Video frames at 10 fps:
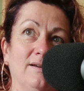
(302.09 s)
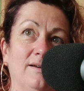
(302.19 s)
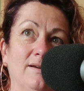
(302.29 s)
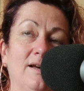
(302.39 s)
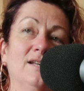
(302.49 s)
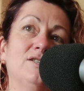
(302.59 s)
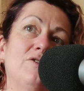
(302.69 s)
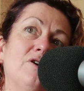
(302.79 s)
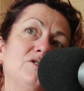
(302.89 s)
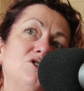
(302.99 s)
Oh.
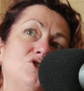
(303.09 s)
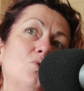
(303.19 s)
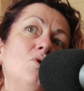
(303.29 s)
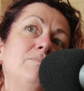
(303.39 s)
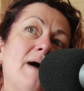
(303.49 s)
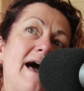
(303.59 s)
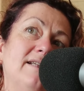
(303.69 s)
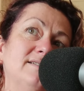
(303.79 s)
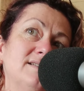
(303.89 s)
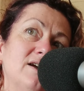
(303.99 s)
So, those stored
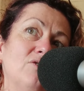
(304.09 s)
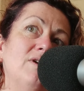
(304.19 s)
patterns can